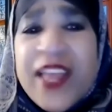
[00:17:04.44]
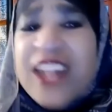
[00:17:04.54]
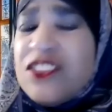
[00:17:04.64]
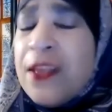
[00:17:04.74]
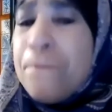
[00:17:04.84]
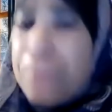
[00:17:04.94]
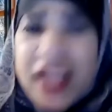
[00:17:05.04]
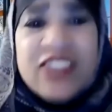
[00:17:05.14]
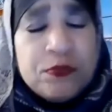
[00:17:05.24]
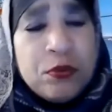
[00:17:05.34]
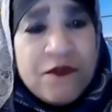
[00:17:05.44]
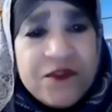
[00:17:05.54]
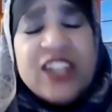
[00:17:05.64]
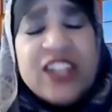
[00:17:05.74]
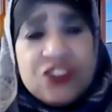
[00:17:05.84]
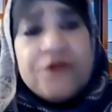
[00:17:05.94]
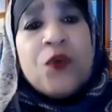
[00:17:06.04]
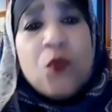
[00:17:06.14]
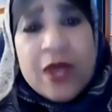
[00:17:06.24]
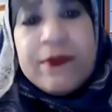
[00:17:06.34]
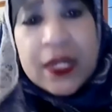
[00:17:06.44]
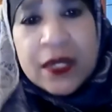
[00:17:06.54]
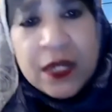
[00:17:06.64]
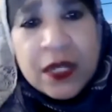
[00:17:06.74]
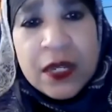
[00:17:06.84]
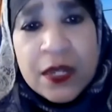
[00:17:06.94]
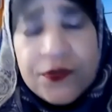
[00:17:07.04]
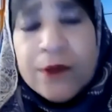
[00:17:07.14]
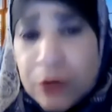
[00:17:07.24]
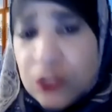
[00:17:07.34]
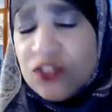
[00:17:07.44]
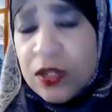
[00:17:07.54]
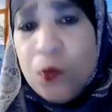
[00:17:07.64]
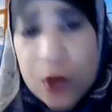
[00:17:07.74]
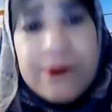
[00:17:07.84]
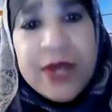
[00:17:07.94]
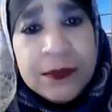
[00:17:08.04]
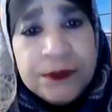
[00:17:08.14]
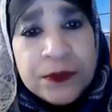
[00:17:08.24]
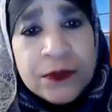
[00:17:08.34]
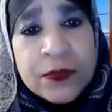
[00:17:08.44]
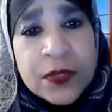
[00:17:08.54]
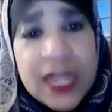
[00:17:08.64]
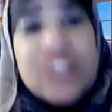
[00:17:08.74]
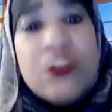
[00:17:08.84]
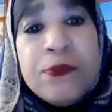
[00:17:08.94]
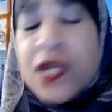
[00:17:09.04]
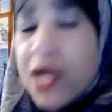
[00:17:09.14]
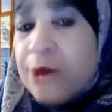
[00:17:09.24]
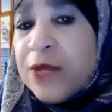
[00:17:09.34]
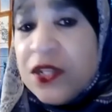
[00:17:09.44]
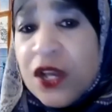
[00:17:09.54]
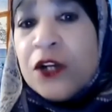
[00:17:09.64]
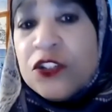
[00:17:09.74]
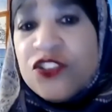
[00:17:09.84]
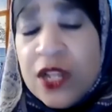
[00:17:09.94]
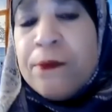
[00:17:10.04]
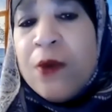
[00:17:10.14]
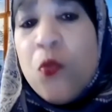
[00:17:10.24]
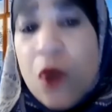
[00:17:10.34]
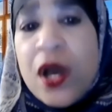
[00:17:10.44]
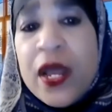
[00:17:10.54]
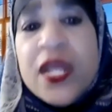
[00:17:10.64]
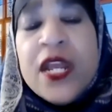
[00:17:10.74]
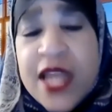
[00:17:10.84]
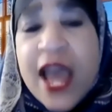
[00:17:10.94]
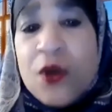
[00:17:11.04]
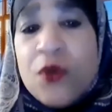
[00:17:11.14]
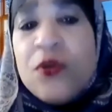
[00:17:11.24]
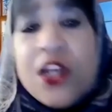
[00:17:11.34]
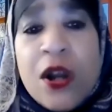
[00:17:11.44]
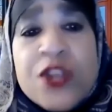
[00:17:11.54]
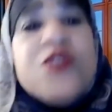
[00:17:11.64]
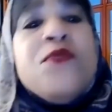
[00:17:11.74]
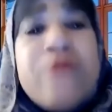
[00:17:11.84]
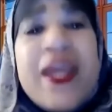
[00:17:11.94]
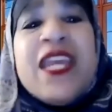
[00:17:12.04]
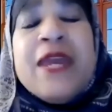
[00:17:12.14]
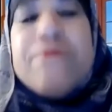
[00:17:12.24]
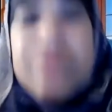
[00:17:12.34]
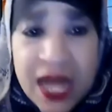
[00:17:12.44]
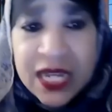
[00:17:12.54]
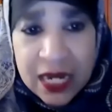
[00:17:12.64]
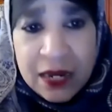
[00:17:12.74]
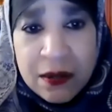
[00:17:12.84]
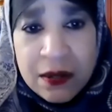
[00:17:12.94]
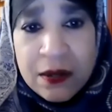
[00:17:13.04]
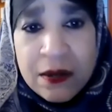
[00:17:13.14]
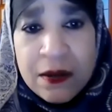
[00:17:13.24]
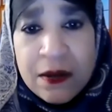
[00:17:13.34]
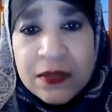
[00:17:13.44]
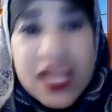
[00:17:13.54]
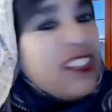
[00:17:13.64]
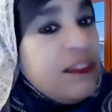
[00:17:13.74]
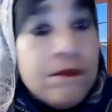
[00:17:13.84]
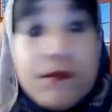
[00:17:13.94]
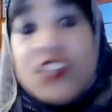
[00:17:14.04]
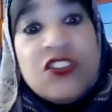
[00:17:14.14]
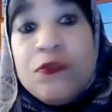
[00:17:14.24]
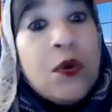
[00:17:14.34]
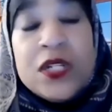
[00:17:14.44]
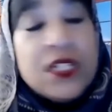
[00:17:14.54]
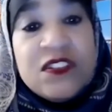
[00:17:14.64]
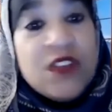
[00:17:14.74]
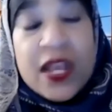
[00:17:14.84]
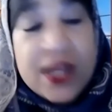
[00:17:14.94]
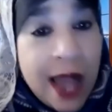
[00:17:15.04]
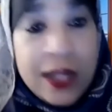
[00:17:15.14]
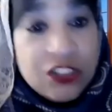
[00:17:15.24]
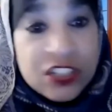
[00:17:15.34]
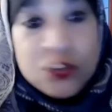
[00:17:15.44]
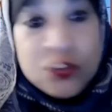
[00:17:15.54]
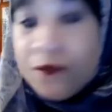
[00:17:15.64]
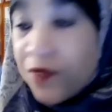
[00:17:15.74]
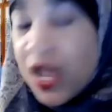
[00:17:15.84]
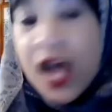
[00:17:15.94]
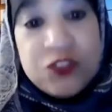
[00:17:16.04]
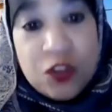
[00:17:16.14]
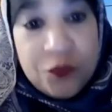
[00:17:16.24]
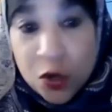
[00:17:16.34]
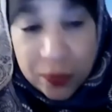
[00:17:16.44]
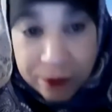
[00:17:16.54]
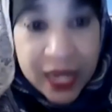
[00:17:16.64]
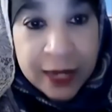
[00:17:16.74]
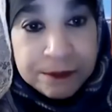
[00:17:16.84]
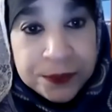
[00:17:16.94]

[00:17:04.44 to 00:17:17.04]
That's the best profession for women, for Muslim women, is to become a nurse. Number one, not only are you making money, that's much more than a psychologist or a philosopher would make.